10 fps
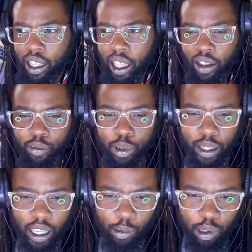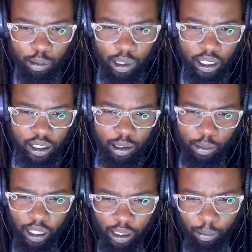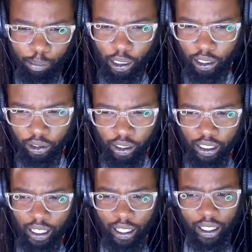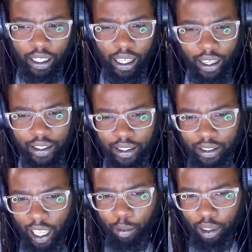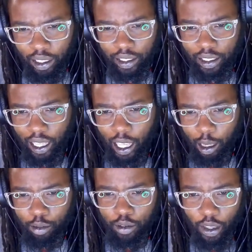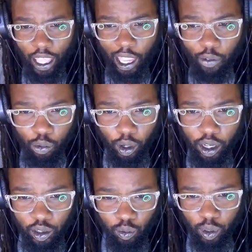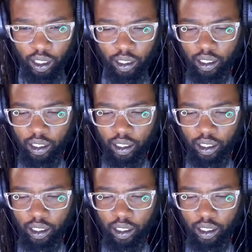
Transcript: have been implemented to make him better, and he has adapted his game everywhere he's went.